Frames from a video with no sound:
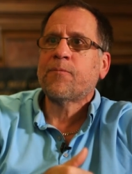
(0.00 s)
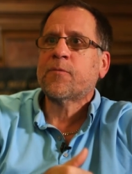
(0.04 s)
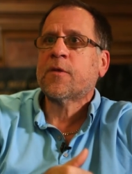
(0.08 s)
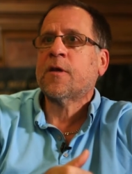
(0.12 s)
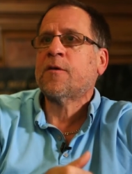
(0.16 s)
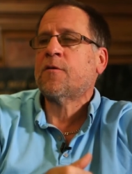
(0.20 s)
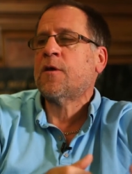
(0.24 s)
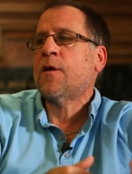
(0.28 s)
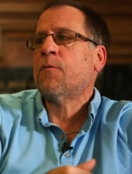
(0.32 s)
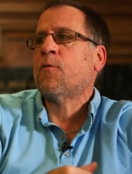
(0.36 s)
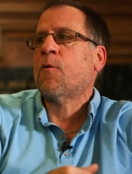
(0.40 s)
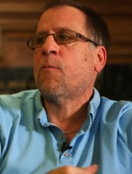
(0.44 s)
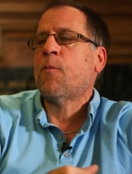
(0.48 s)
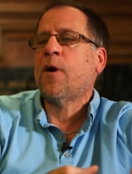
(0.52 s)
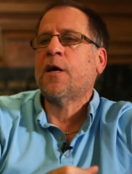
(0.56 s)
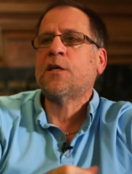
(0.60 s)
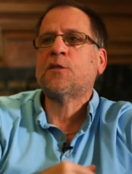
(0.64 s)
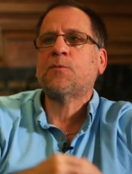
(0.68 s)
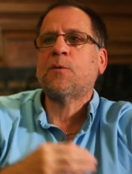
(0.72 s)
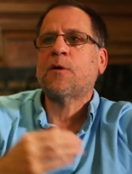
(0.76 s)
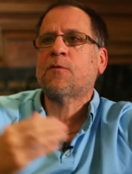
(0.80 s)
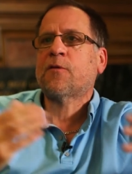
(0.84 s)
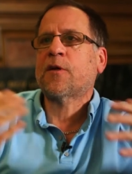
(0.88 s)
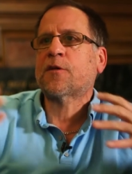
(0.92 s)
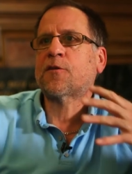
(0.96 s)
it, it
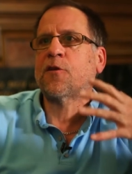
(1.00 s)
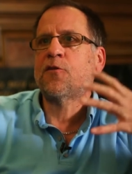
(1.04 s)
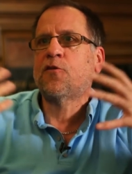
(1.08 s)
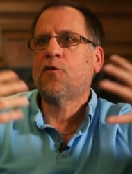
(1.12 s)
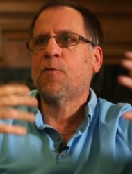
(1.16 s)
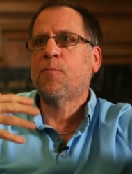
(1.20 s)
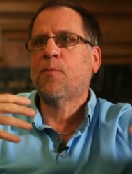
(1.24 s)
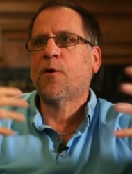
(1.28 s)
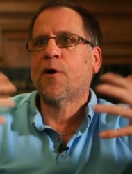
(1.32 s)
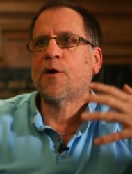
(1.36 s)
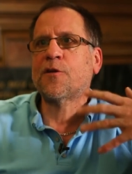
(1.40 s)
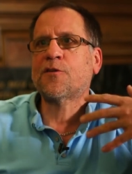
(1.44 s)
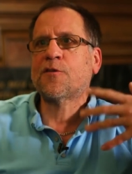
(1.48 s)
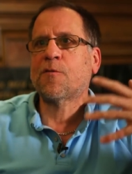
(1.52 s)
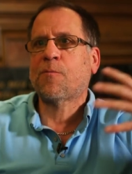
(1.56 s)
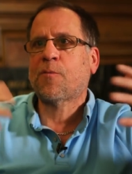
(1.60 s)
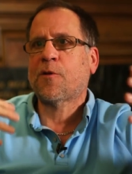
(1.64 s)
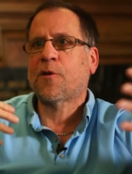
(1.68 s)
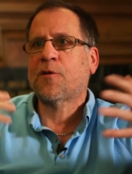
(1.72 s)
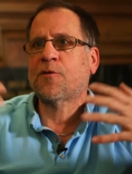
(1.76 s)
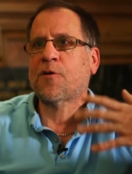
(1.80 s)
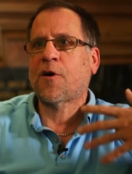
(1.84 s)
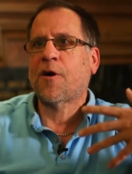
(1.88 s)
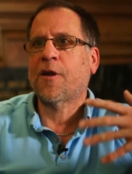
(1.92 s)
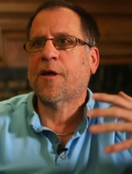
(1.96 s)
reminds me of like the two parts of
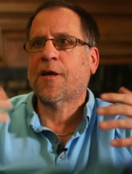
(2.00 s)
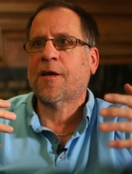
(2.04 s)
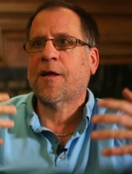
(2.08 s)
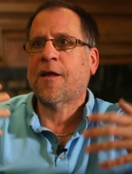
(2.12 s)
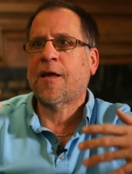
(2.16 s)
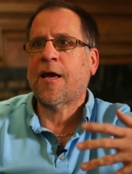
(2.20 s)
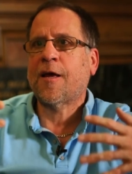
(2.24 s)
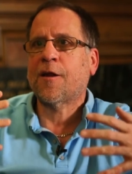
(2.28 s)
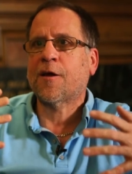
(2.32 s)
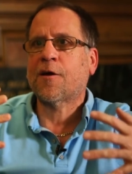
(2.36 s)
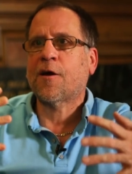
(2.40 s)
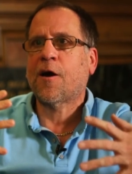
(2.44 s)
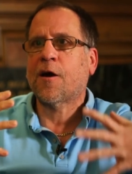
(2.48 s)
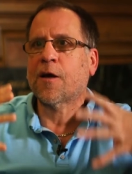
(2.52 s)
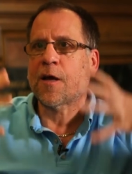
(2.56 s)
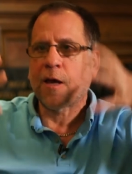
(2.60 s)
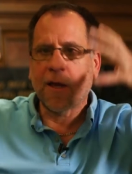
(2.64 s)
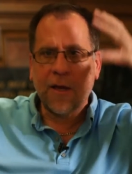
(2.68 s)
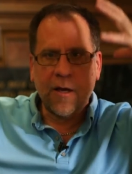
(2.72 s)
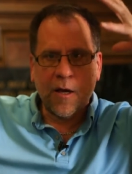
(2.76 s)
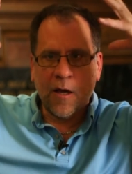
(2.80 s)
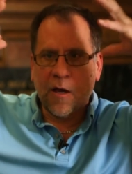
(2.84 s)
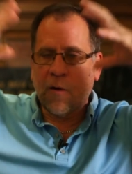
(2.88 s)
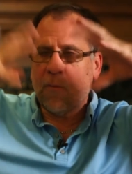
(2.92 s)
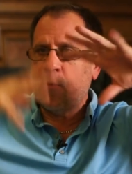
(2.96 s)
Platonic and anagogy.